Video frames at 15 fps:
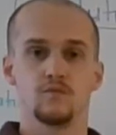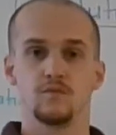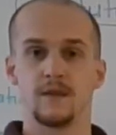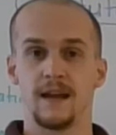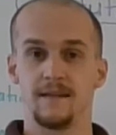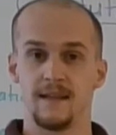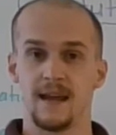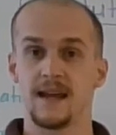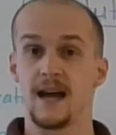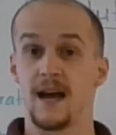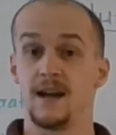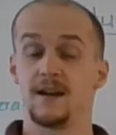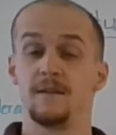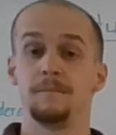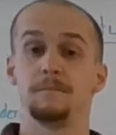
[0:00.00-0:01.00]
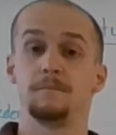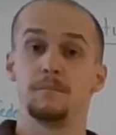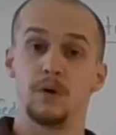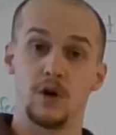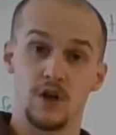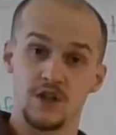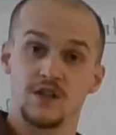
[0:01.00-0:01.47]
they kind of
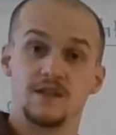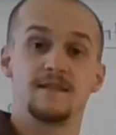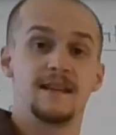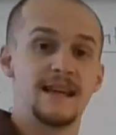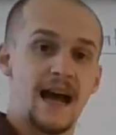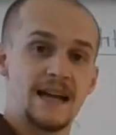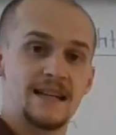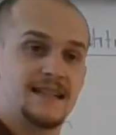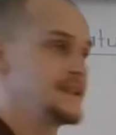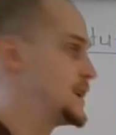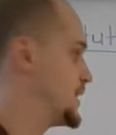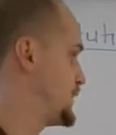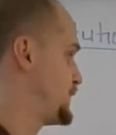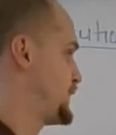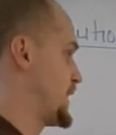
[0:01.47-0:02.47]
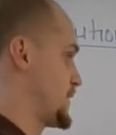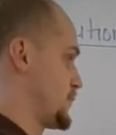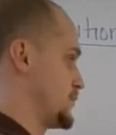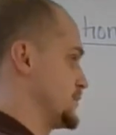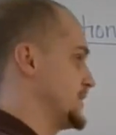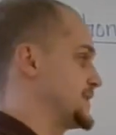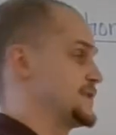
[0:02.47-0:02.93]
pushed the idea of
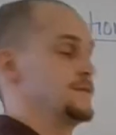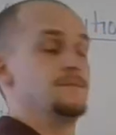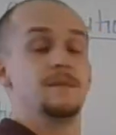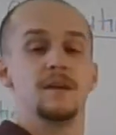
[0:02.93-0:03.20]
federalism.